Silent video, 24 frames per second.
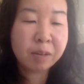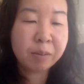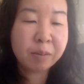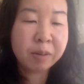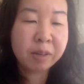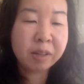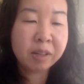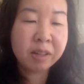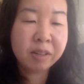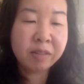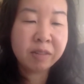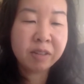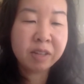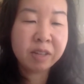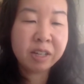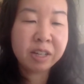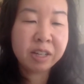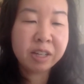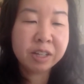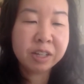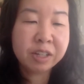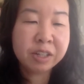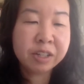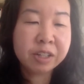11
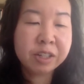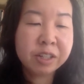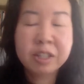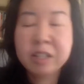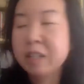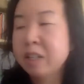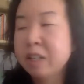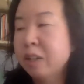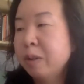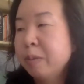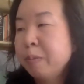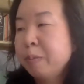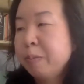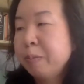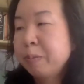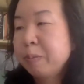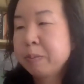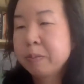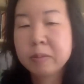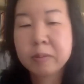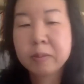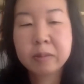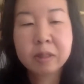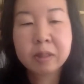years.
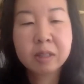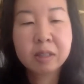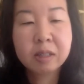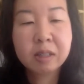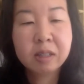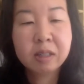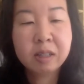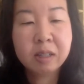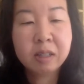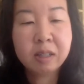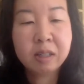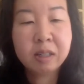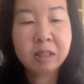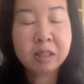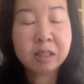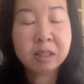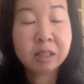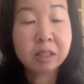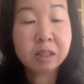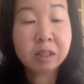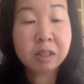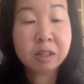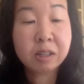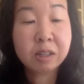This
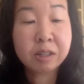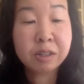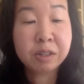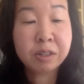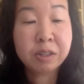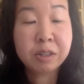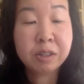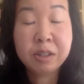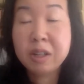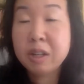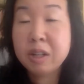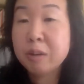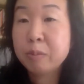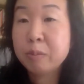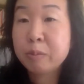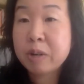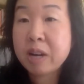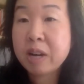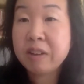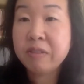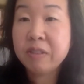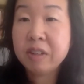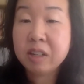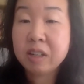is called
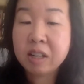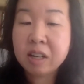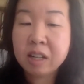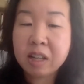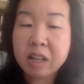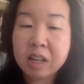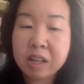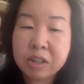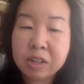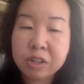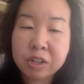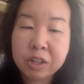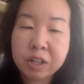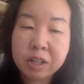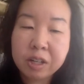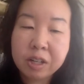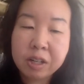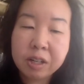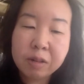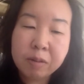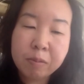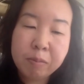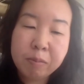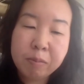Private Collection.